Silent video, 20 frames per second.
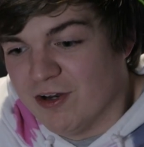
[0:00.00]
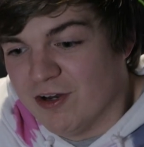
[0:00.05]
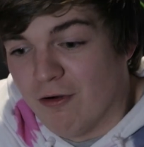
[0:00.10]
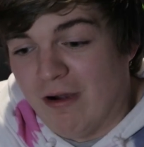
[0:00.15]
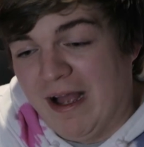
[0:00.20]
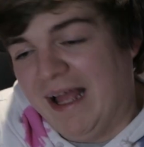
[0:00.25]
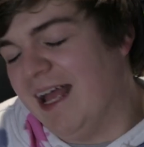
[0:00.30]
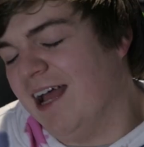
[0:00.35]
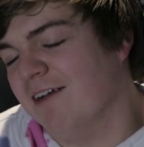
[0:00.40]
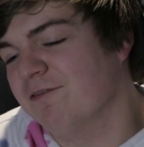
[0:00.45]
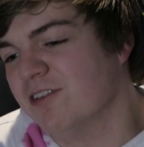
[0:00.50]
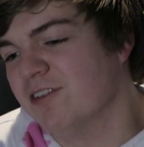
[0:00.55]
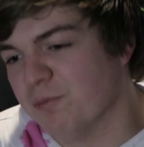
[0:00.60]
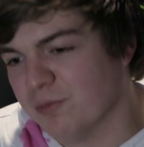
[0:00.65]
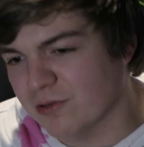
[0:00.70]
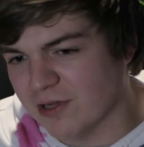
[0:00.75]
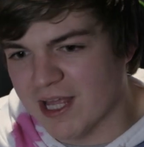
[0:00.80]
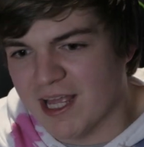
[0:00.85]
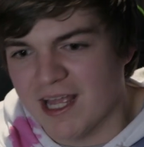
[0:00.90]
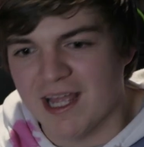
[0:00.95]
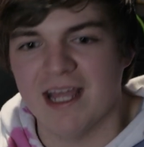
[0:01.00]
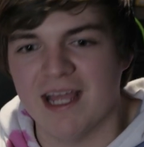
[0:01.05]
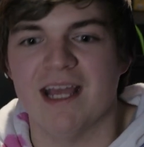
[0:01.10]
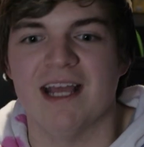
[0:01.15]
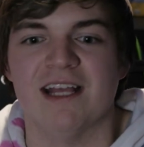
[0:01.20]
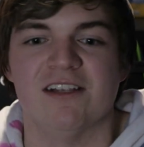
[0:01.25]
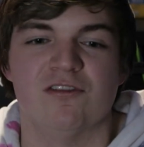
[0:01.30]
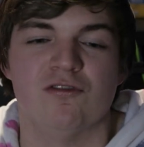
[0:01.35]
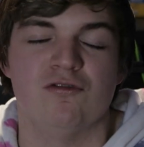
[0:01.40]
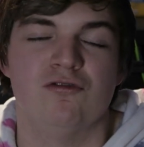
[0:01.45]
have to play it.
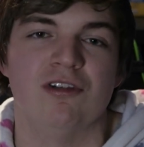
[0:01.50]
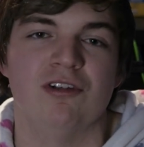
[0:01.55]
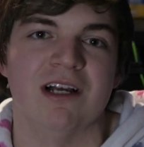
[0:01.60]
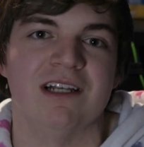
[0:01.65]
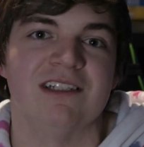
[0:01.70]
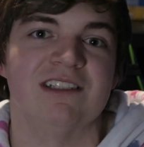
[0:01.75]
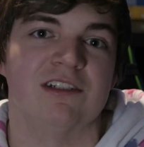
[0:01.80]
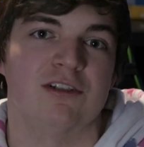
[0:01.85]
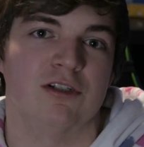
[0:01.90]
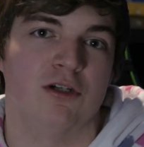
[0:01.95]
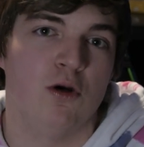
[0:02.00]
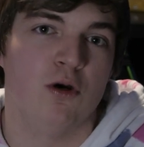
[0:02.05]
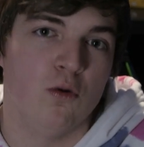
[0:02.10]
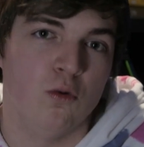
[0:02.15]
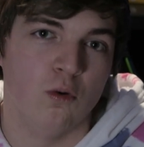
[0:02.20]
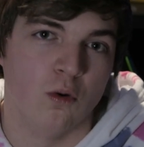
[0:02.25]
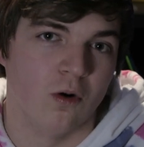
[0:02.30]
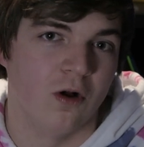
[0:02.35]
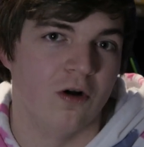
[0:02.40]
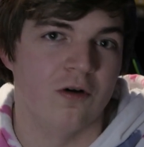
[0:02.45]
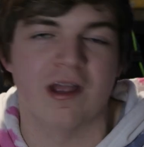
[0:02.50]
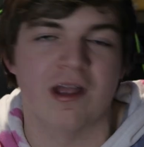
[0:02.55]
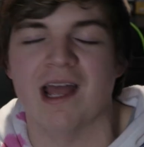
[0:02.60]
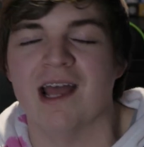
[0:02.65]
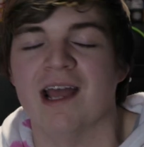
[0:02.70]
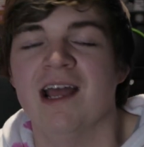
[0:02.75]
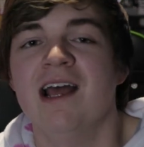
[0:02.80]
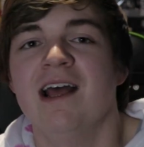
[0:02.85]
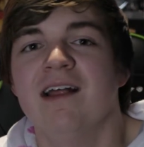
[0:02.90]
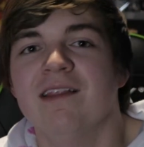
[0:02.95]
It's just cool,
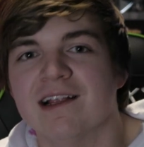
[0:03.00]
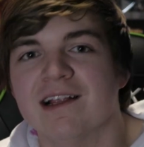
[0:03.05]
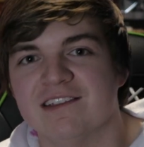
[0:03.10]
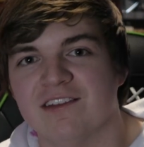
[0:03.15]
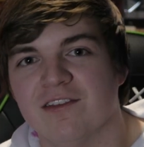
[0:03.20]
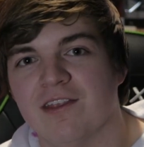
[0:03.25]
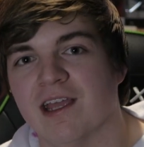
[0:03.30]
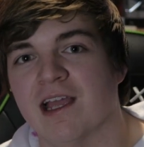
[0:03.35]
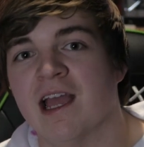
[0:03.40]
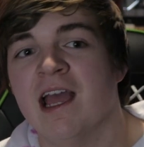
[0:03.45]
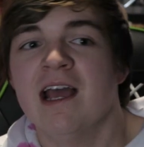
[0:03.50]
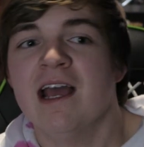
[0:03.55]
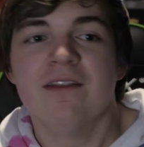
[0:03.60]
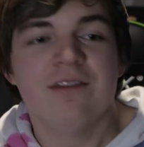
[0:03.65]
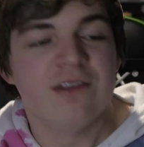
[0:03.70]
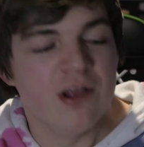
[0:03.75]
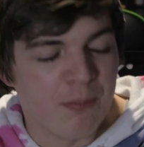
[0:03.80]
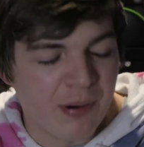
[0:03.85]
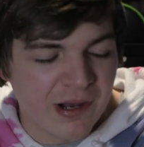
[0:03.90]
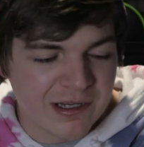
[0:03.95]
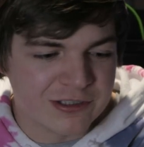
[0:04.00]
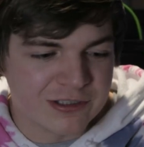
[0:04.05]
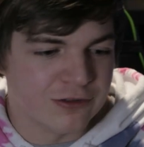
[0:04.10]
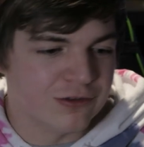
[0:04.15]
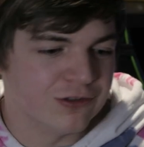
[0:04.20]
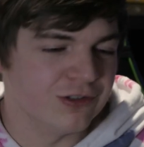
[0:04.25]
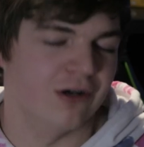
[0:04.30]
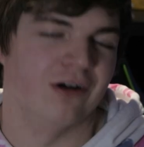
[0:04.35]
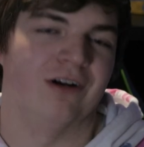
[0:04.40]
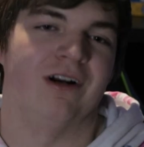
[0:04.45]
okay? That's the thing. The
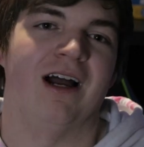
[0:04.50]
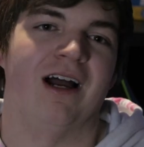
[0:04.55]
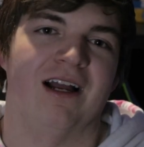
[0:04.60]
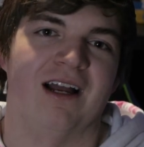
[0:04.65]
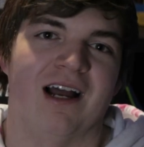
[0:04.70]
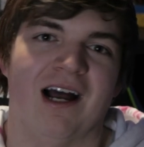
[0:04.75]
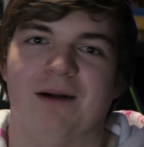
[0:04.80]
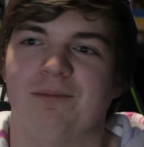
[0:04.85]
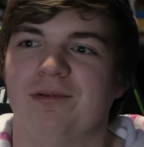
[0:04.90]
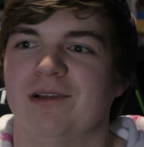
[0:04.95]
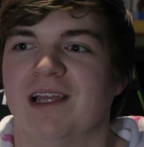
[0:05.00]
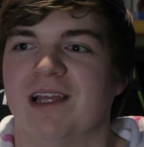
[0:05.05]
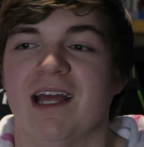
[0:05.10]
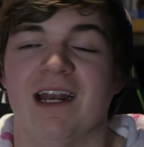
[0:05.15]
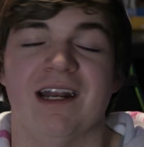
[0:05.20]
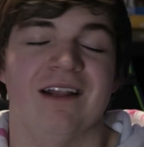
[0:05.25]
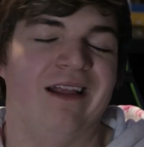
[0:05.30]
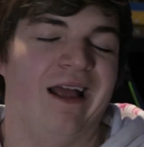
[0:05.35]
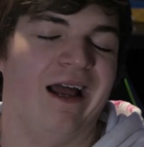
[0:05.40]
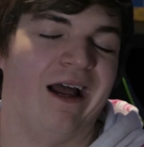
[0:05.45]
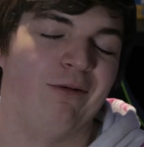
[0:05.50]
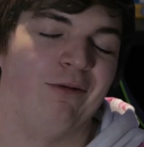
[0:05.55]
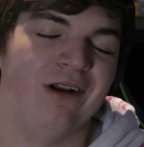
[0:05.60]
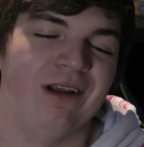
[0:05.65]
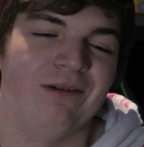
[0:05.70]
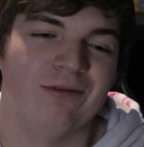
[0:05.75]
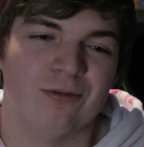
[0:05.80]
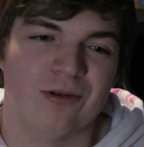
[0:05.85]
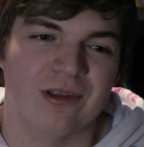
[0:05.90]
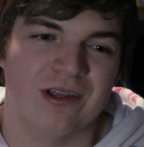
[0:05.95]
puzzles are not complicated. I wouldn't
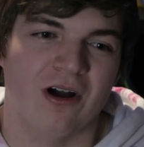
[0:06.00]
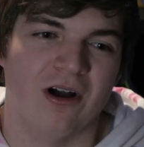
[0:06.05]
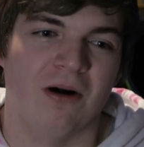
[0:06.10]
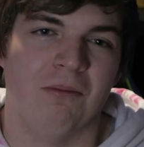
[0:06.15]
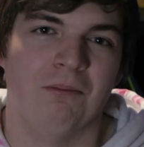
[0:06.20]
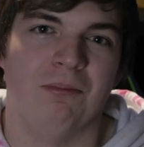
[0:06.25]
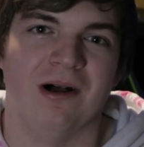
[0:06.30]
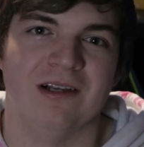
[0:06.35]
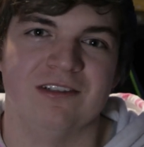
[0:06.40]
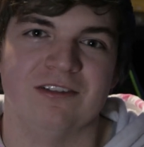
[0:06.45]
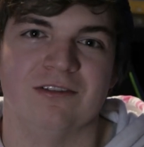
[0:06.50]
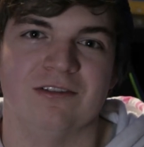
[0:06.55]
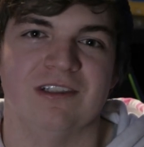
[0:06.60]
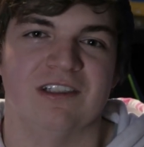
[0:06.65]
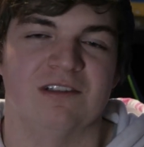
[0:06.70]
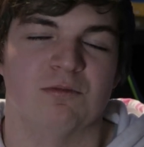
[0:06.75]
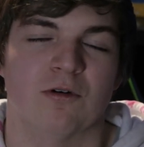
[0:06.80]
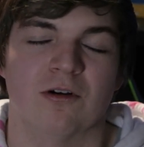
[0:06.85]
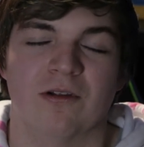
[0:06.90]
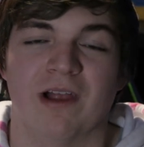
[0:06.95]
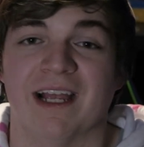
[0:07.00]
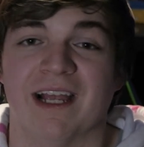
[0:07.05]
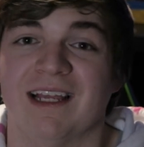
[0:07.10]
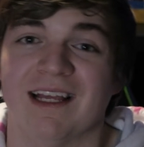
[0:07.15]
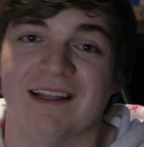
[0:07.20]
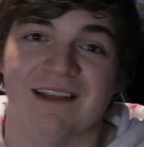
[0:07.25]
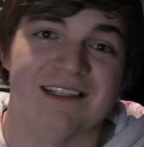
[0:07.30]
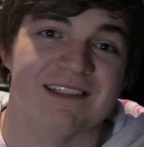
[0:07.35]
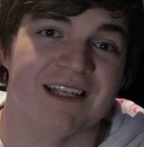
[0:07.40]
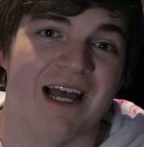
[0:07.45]
even really call them puzzles. It's more like
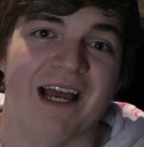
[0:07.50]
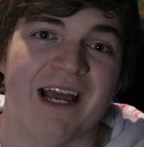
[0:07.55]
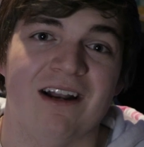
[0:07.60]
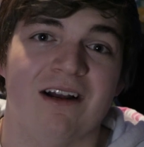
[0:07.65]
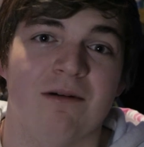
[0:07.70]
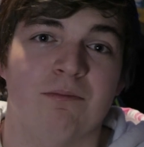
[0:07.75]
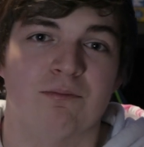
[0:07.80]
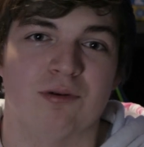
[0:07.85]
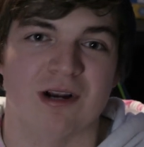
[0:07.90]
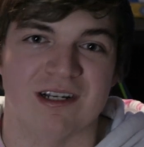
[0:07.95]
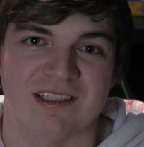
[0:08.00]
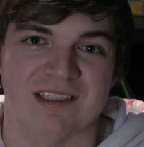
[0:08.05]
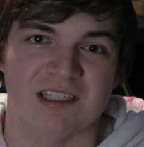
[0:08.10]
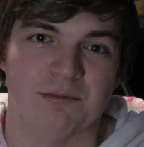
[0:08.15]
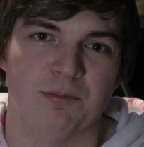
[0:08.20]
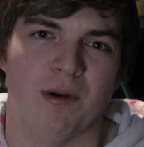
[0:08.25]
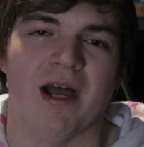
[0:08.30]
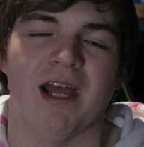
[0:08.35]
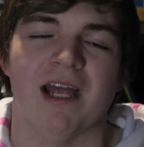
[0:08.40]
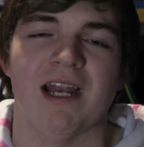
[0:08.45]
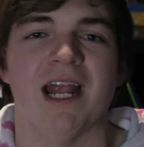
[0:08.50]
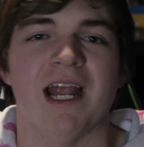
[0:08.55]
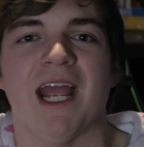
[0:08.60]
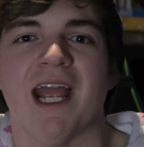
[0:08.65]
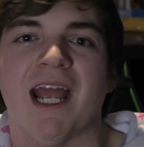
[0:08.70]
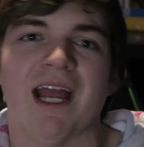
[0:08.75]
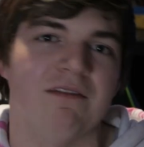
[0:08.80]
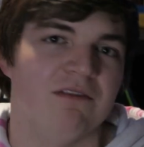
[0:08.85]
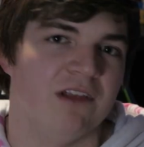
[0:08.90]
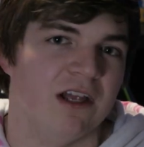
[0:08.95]
get this item, press this button,
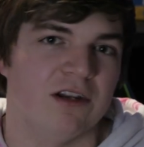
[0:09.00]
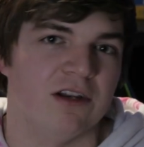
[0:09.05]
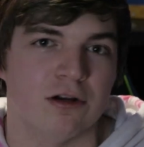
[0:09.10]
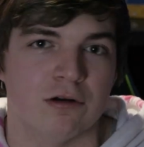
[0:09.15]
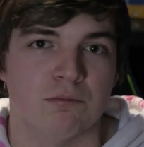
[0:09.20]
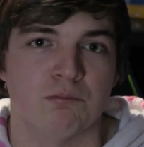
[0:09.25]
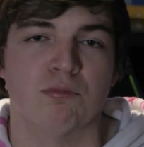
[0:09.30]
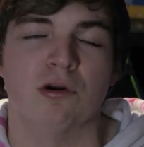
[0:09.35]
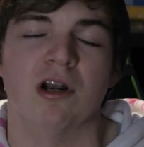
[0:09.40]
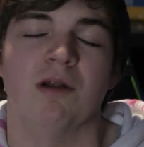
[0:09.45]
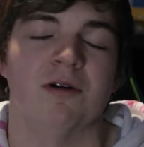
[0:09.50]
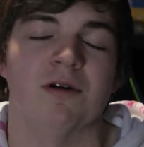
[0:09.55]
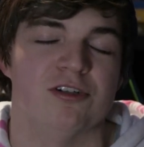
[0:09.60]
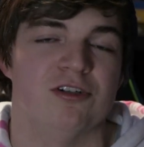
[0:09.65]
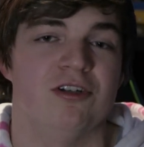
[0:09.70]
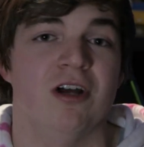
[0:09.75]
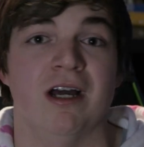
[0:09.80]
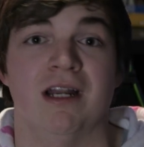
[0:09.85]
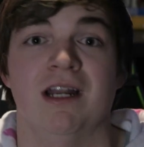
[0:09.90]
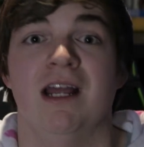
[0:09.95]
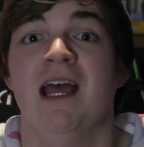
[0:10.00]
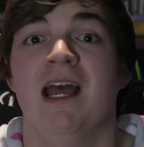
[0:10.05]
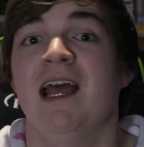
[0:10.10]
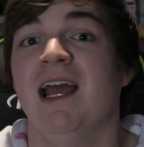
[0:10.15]
and then you're pretty much done.